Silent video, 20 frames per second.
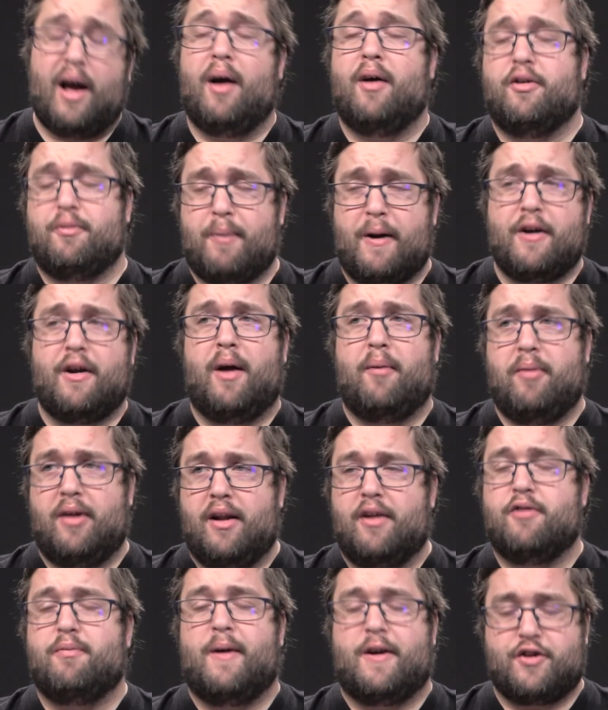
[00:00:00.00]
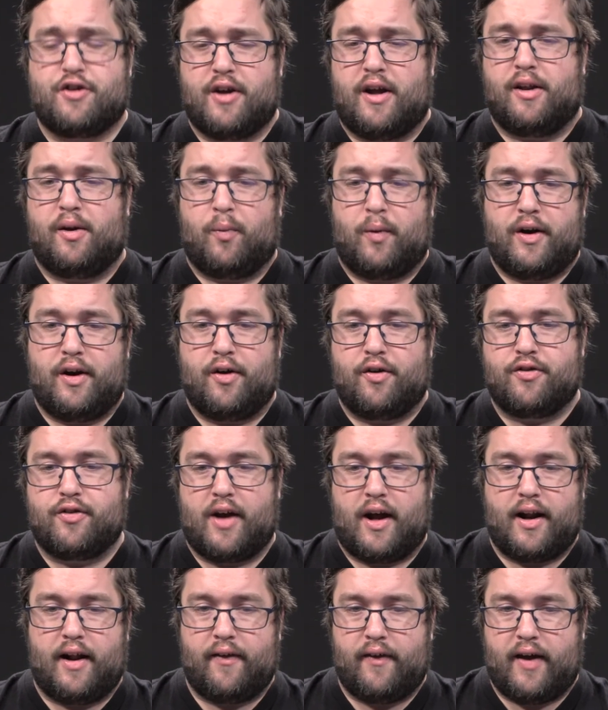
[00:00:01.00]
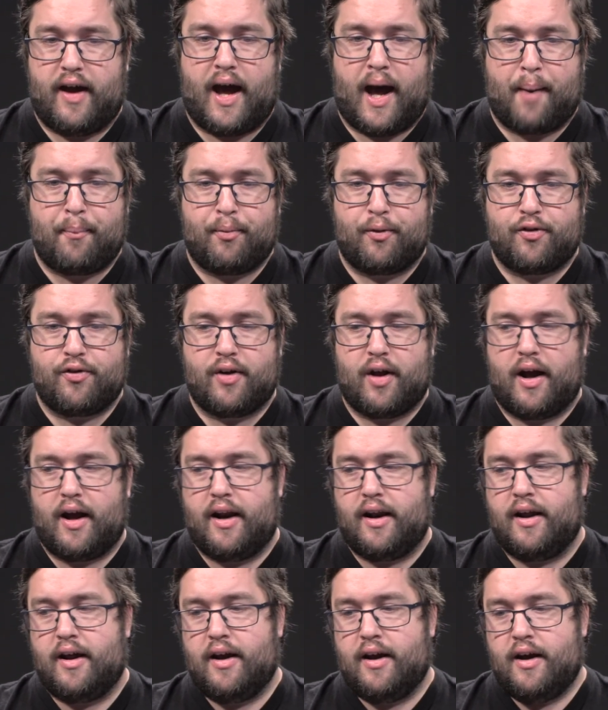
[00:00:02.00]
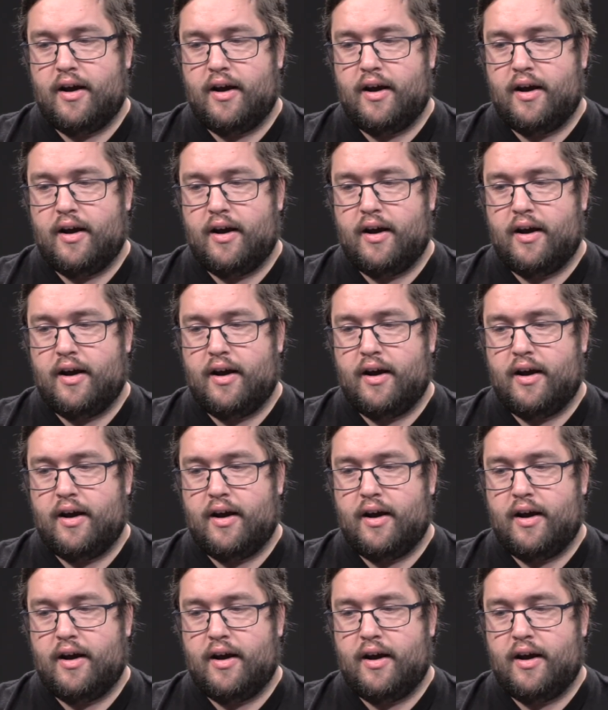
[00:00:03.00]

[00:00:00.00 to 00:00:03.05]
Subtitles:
Especially on the Windows side. On the Apple side,